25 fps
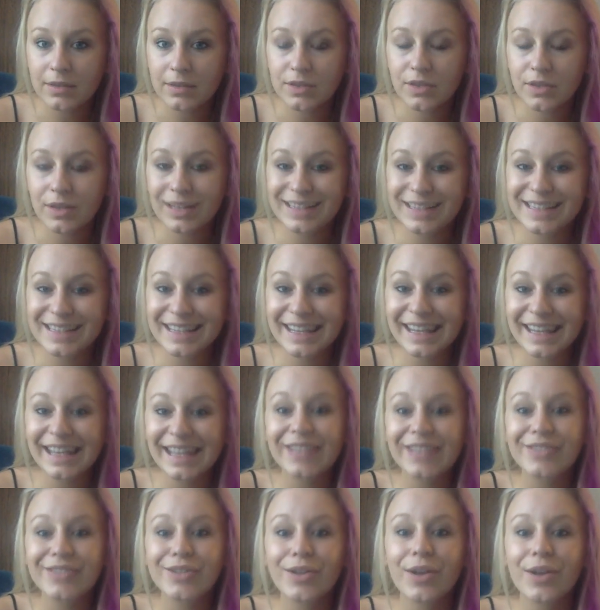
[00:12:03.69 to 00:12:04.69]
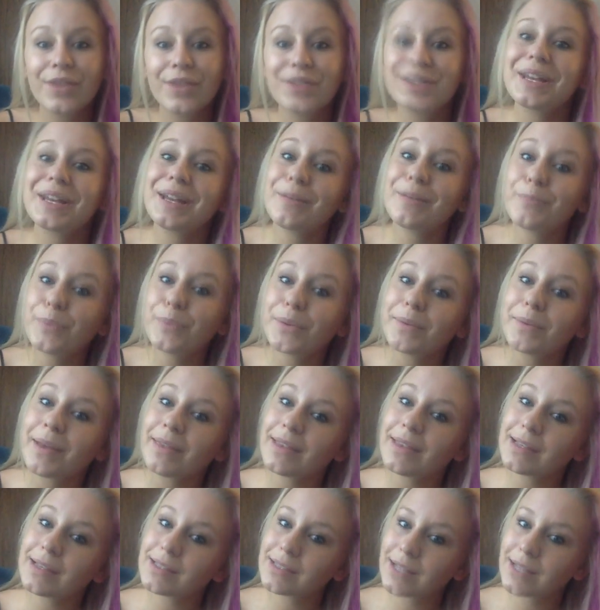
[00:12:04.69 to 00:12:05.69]
So that's the key, is you have to implement
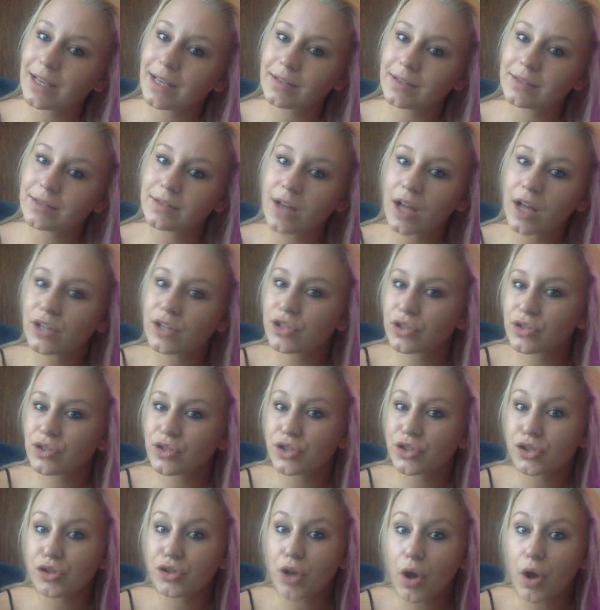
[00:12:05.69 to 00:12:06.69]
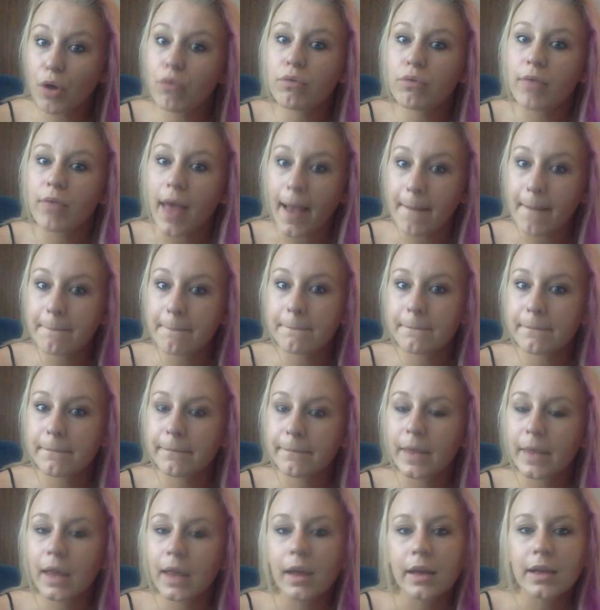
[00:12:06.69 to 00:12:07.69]
these things, not just know them.
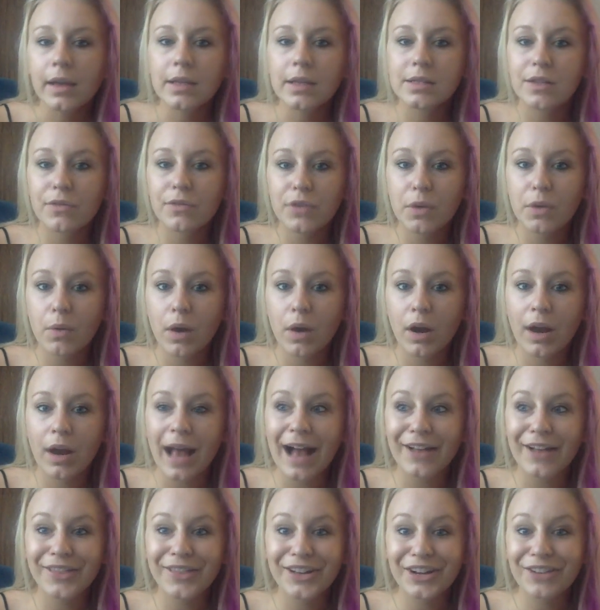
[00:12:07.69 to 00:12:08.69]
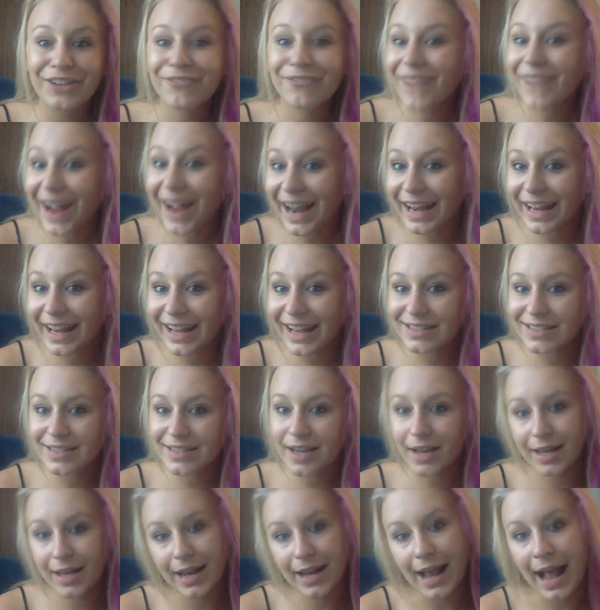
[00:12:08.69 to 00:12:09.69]
Because if you aren't out there inviting, it's
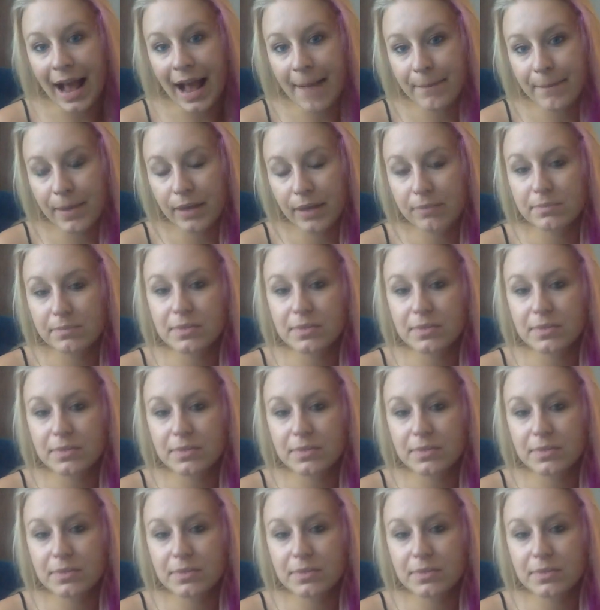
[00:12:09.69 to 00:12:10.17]
not going to happen.